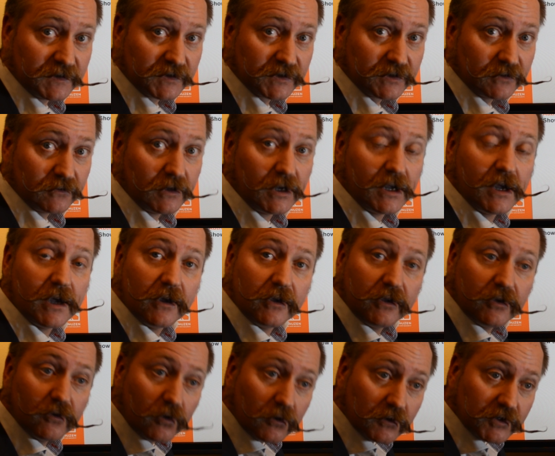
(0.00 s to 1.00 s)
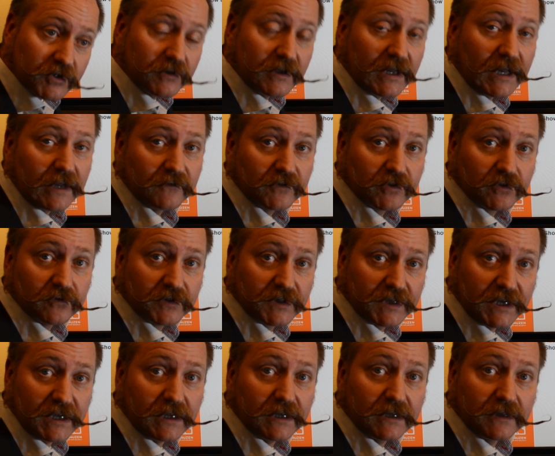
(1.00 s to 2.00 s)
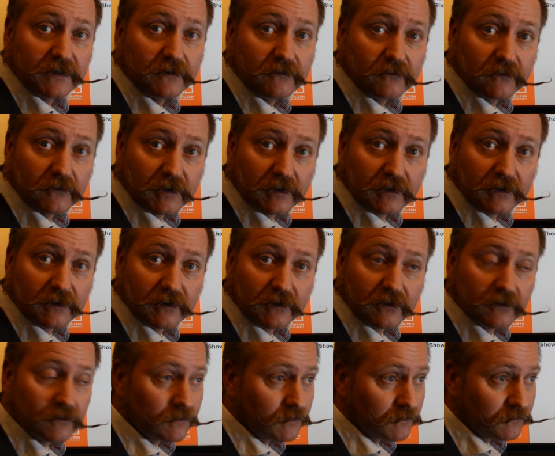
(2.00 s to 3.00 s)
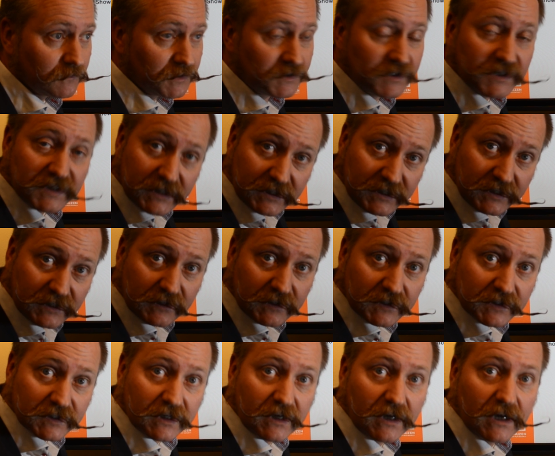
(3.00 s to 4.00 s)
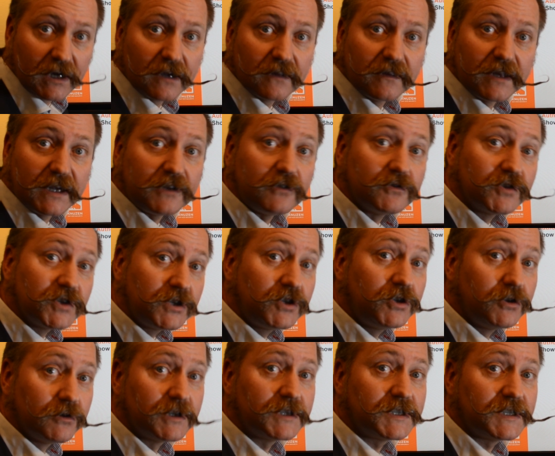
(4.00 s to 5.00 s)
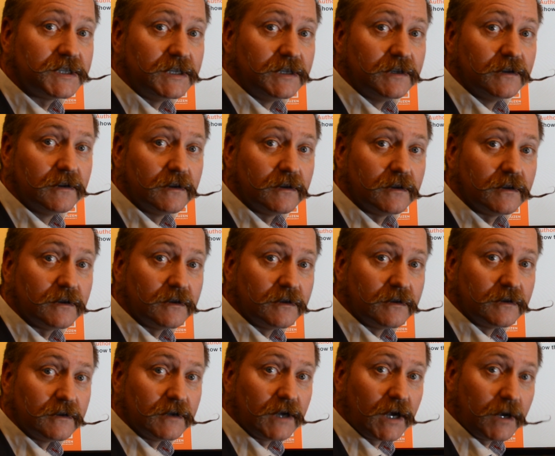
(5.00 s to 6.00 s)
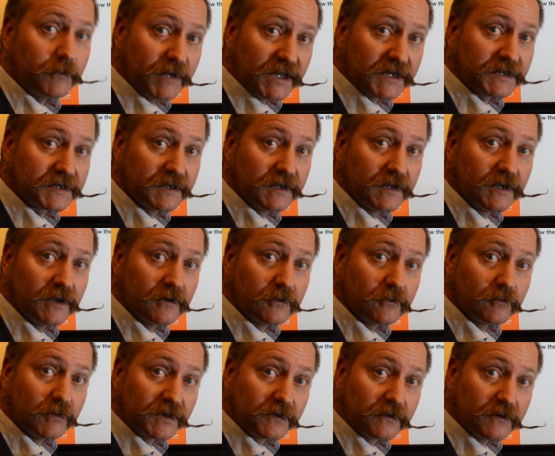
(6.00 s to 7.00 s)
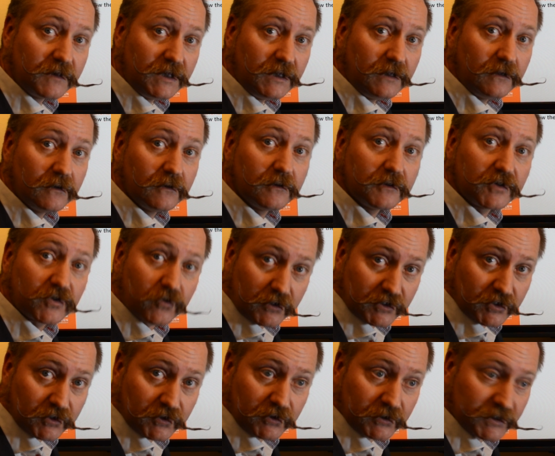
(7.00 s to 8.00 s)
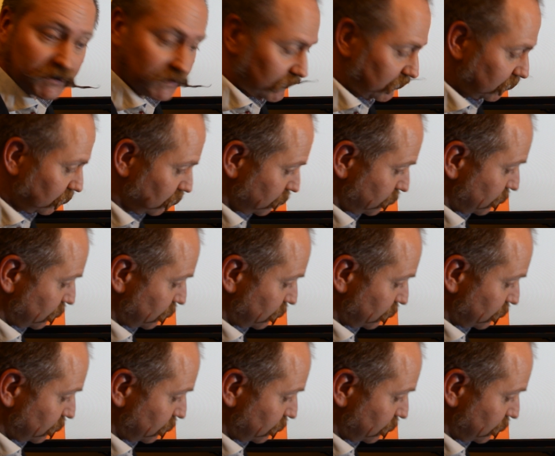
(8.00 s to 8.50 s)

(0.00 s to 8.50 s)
So you also have to take in the decisions that your security are met with the structures you're setting up.